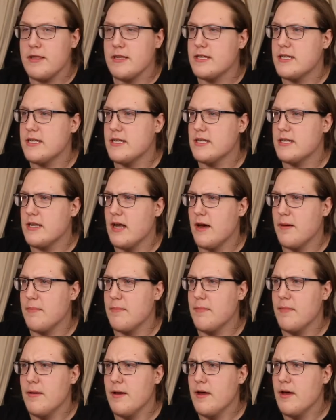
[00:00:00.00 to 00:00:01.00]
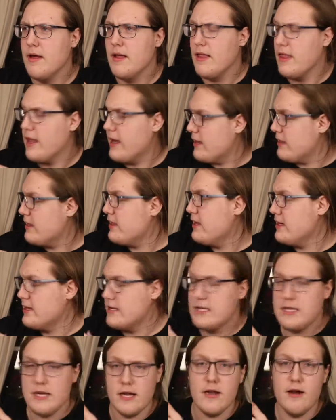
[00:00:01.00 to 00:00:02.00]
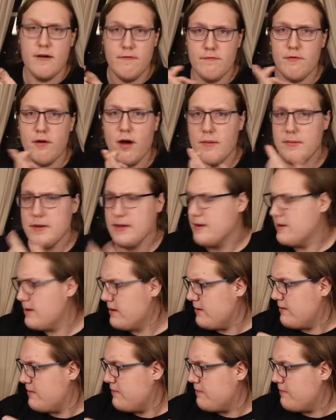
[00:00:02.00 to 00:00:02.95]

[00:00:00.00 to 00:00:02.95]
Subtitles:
This is the son of Robin,